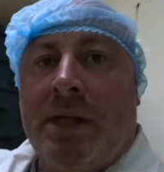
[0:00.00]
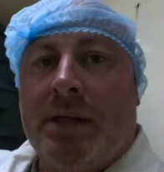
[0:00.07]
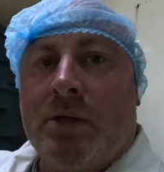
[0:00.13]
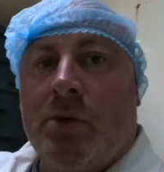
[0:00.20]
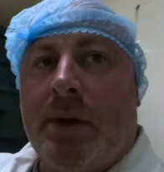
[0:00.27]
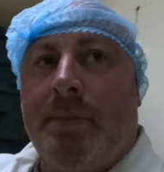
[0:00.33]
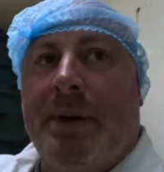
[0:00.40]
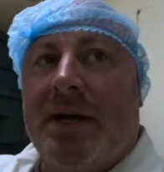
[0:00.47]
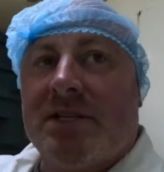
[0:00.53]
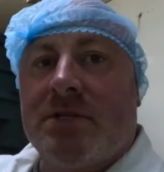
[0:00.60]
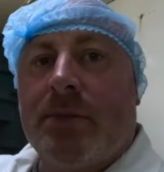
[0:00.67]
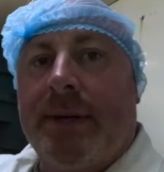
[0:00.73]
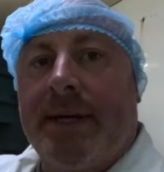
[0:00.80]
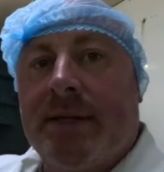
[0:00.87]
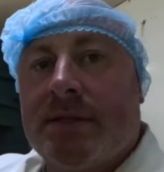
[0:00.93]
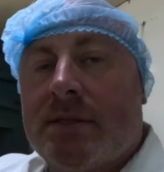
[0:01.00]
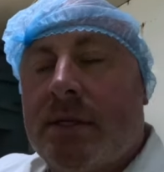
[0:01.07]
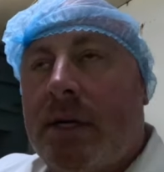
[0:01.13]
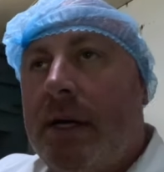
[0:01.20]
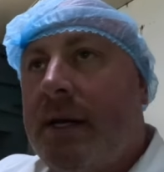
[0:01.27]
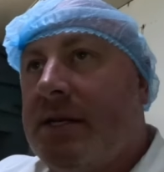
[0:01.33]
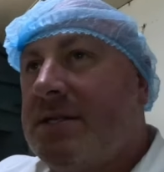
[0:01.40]
Quick bite to eat.
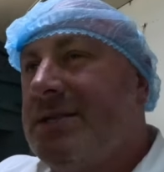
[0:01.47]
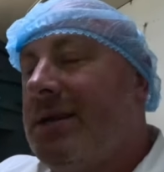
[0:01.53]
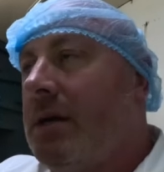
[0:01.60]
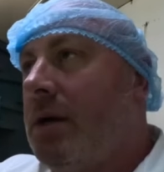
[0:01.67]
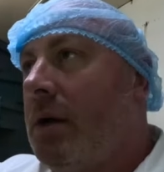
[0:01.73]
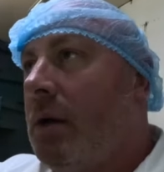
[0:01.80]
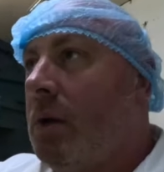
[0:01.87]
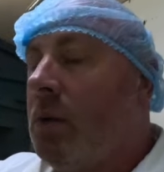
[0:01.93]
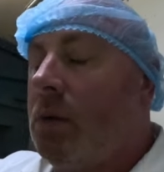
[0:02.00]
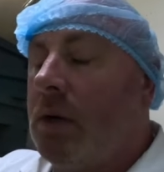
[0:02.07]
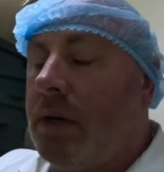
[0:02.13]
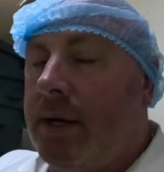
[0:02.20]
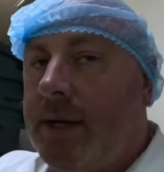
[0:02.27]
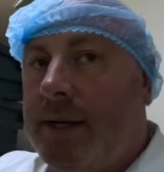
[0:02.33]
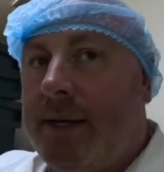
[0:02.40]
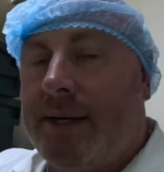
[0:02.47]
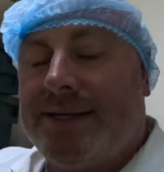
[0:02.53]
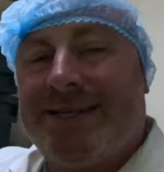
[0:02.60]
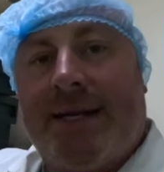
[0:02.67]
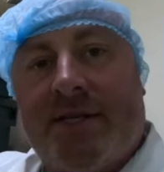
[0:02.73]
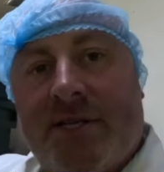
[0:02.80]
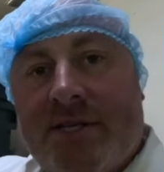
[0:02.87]
It's now
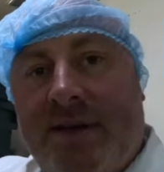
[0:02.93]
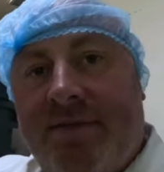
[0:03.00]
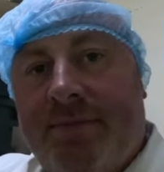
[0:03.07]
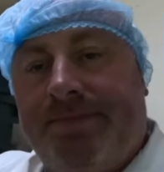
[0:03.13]
10 to 7